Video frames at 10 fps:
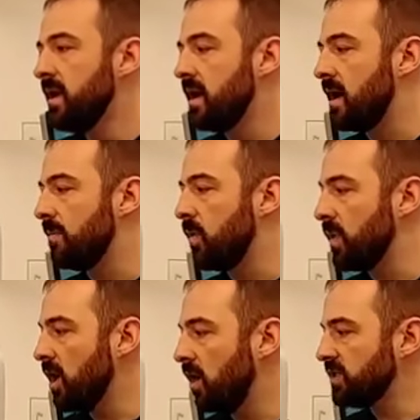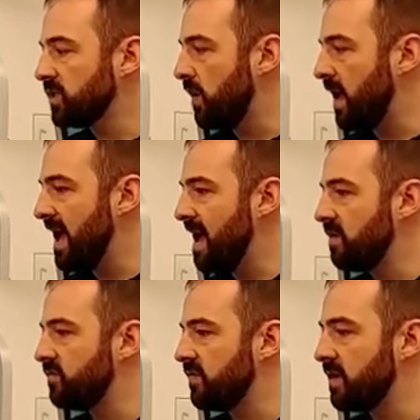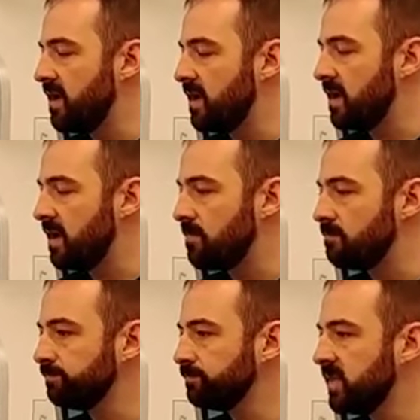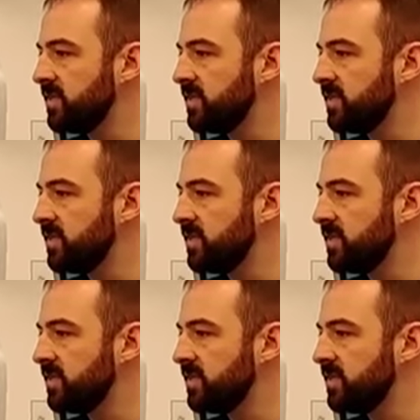But we also have